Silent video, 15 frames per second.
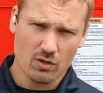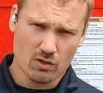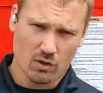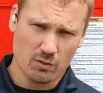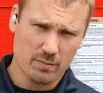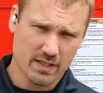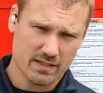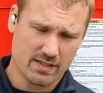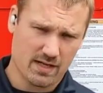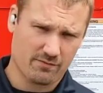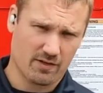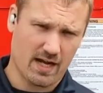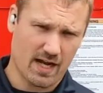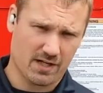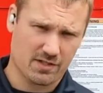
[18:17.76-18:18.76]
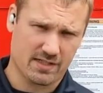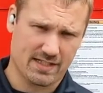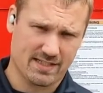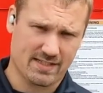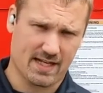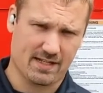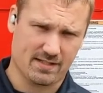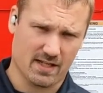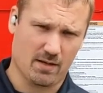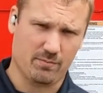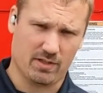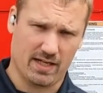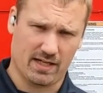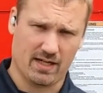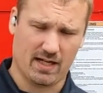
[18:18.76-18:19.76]
Cold mix never actually sets up
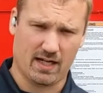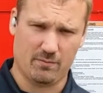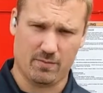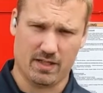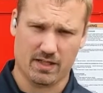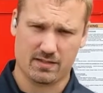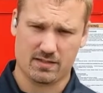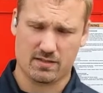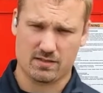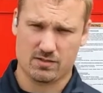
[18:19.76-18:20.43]
like hot mix.